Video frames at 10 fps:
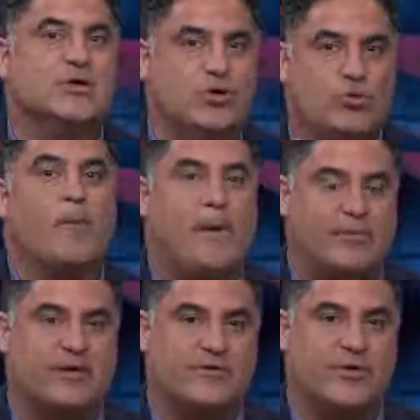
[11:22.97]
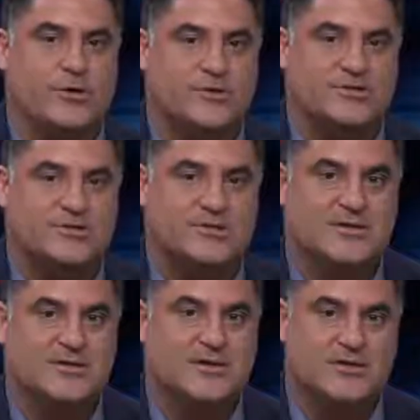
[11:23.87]
You Republican voters,
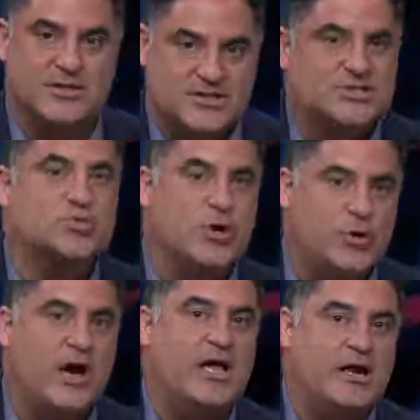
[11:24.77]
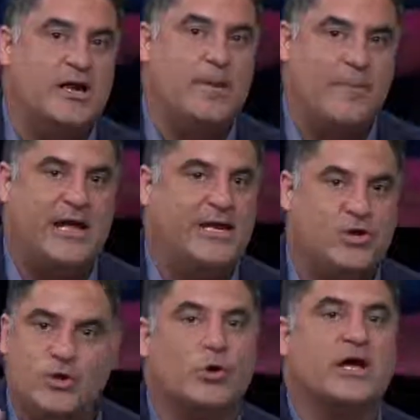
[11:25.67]
this is what you aided and
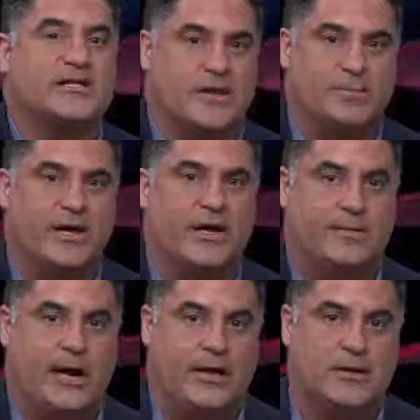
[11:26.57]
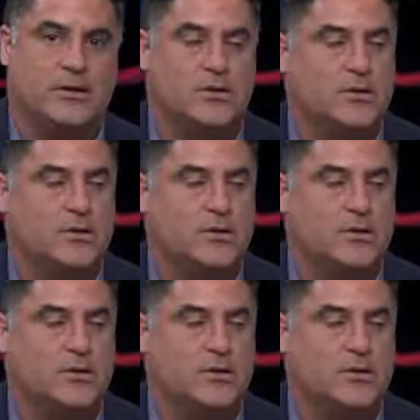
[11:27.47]
abetted. You don't get to complain about it.